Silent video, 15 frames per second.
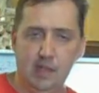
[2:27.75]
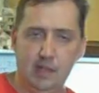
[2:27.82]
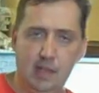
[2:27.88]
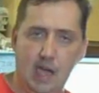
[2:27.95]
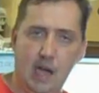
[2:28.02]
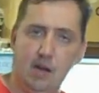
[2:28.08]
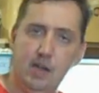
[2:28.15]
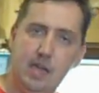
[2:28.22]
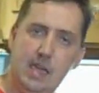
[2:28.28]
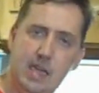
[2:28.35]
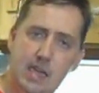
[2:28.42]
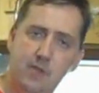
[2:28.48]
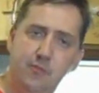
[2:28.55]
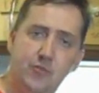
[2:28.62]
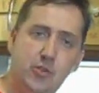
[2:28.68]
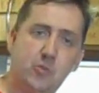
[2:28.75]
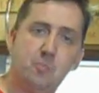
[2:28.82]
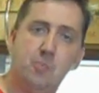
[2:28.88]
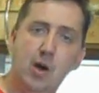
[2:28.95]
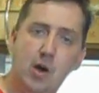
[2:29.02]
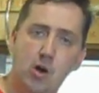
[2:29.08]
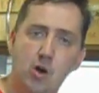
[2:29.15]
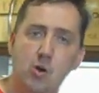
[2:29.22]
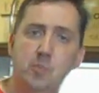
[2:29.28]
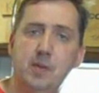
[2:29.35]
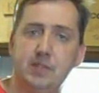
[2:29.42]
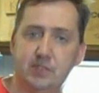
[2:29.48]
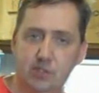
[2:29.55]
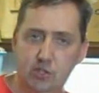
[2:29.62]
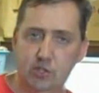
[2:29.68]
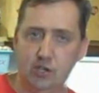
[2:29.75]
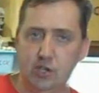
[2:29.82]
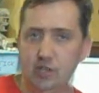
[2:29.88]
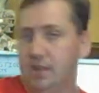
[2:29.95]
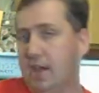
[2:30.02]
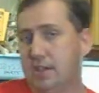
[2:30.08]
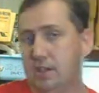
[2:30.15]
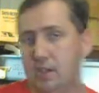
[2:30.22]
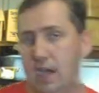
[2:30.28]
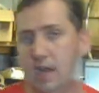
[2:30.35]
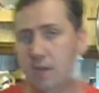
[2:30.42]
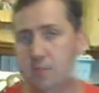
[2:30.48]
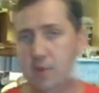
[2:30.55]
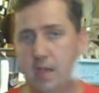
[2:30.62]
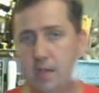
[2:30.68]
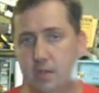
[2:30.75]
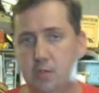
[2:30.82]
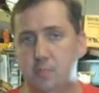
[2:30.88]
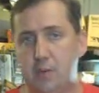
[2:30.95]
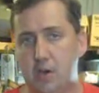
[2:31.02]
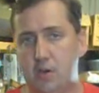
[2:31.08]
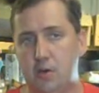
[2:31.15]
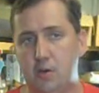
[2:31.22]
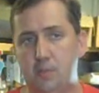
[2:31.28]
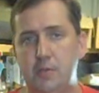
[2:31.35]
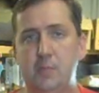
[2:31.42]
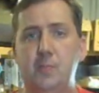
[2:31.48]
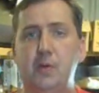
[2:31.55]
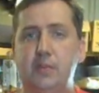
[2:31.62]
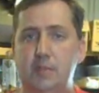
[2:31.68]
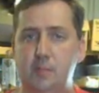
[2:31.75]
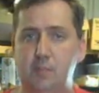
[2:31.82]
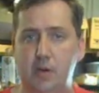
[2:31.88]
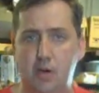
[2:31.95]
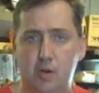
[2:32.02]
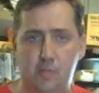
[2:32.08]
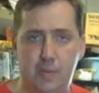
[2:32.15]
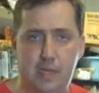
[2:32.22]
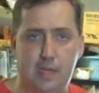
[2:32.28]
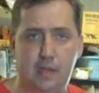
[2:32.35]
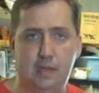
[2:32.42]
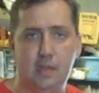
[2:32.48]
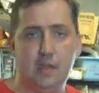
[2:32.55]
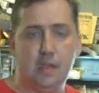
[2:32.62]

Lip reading: Now, if your bulb is good, like you got a brand new bulb, you put the bulb in,